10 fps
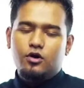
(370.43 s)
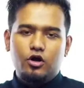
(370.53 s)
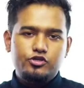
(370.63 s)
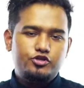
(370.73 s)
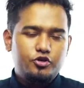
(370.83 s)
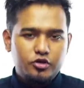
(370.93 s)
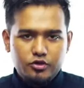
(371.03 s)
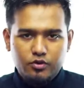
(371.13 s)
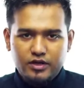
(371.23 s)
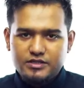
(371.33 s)
Also, you need
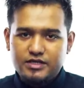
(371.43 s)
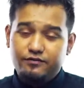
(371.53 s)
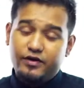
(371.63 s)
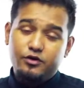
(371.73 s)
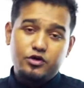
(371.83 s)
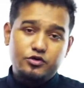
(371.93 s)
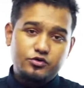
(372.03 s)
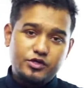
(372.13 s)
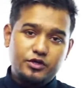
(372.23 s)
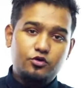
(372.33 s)
to understand when you are
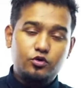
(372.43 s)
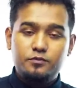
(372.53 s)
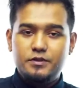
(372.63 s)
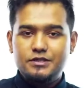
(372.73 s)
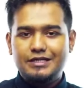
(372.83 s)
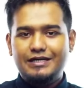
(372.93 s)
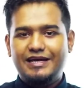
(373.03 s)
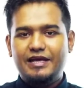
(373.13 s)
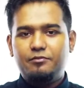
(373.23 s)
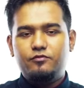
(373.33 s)
using your own personal
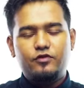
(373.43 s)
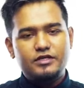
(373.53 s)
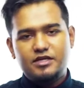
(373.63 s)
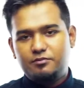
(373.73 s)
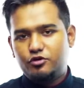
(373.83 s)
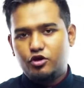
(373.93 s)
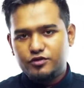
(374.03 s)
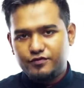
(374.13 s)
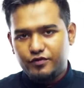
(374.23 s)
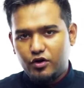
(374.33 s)
name, for example,
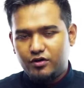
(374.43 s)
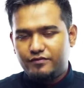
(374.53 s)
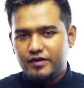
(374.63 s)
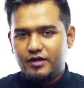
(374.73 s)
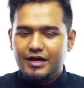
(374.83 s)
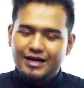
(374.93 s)
Roger Photography,